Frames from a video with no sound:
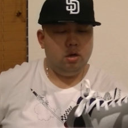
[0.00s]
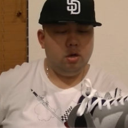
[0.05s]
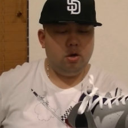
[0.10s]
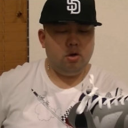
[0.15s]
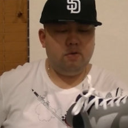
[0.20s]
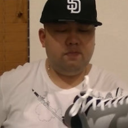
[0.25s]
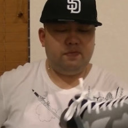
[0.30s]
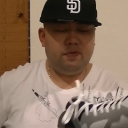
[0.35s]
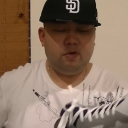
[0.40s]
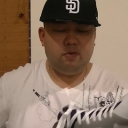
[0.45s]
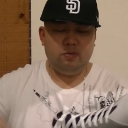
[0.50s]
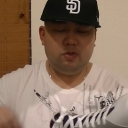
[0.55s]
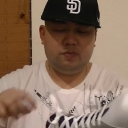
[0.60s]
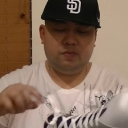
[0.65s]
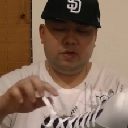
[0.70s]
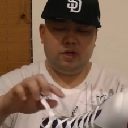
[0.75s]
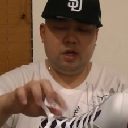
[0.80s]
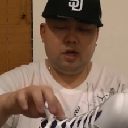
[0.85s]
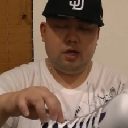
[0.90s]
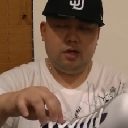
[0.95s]
Oh, almost
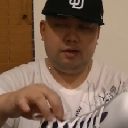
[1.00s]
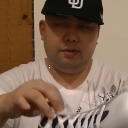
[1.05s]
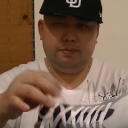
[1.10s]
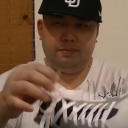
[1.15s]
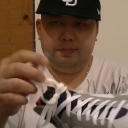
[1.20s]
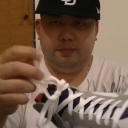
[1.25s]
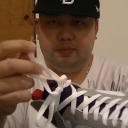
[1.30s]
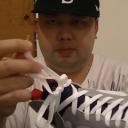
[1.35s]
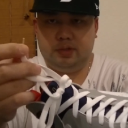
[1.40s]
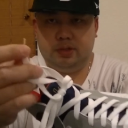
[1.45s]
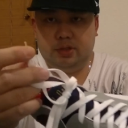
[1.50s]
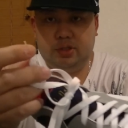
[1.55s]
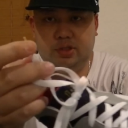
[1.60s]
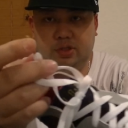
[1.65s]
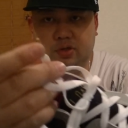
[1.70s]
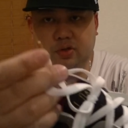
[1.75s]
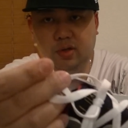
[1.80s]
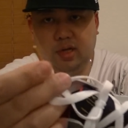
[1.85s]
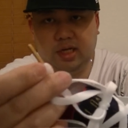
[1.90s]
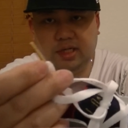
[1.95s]
forgot.
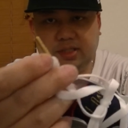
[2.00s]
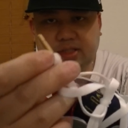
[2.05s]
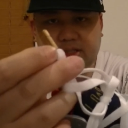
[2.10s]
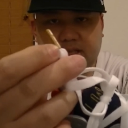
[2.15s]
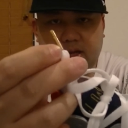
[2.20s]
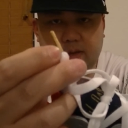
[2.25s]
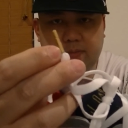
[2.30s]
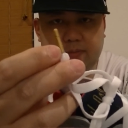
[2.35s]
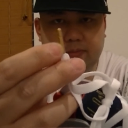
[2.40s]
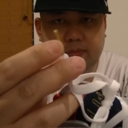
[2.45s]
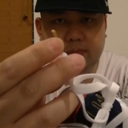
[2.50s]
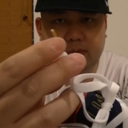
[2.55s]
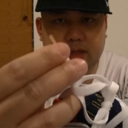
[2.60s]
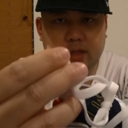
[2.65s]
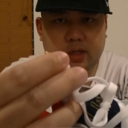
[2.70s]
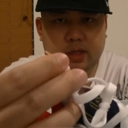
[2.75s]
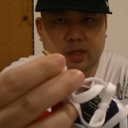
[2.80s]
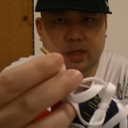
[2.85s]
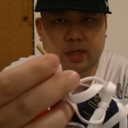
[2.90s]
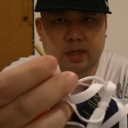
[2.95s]
Shoelace tip.
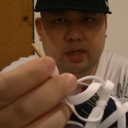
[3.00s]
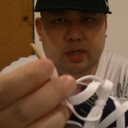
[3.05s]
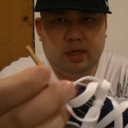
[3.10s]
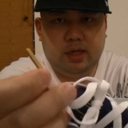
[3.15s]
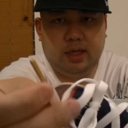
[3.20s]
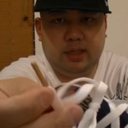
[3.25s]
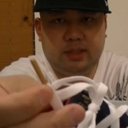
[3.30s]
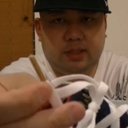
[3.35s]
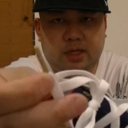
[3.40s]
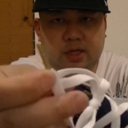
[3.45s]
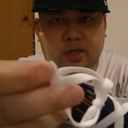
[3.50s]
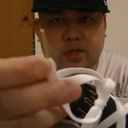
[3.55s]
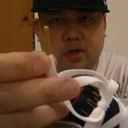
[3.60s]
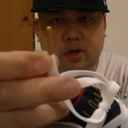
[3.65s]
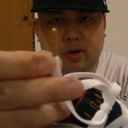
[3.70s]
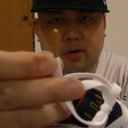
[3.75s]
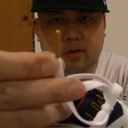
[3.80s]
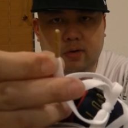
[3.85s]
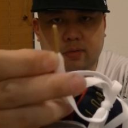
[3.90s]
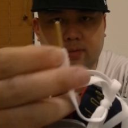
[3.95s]
It's in
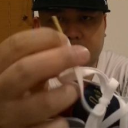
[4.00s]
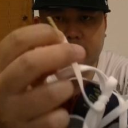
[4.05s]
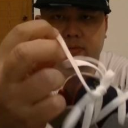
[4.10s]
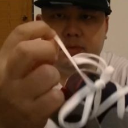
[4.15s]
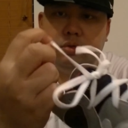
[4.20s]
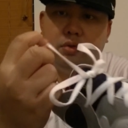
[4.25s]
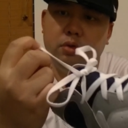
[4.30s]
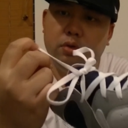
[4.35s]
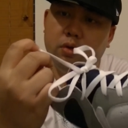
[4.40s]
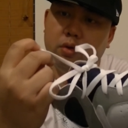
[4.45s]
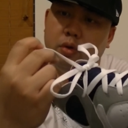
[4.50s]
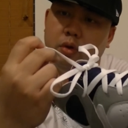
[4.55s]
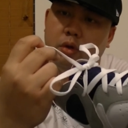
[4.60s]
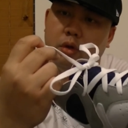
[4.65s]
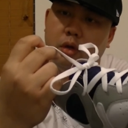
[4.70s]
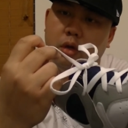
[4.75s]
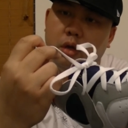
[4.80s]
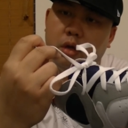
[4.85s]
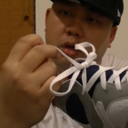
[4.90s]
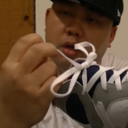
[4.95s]
gold
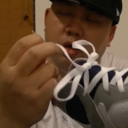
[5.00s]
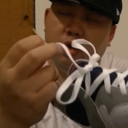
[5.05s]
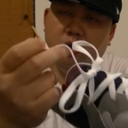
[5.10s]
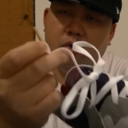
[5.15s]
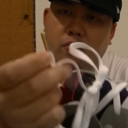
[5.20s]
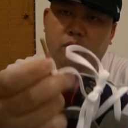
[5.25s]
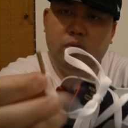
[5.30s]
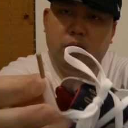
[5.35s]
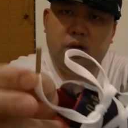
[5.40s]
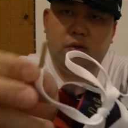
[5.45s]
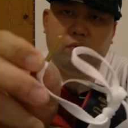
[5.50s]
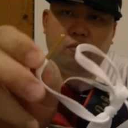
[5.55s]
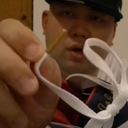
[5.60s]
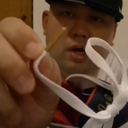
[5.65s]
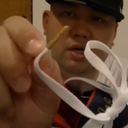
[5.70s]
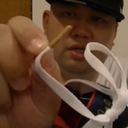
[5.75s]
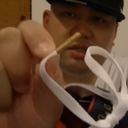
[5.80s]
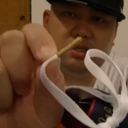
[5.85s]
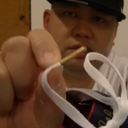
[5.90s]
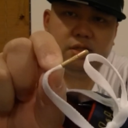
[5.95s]
with a
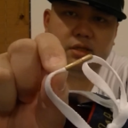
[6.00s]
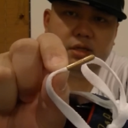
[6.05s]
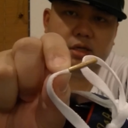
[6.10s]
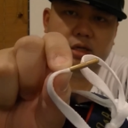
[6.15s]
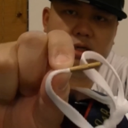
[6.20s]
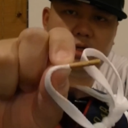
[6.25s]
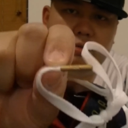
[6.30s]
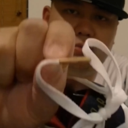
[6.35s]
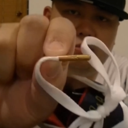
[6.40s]
white a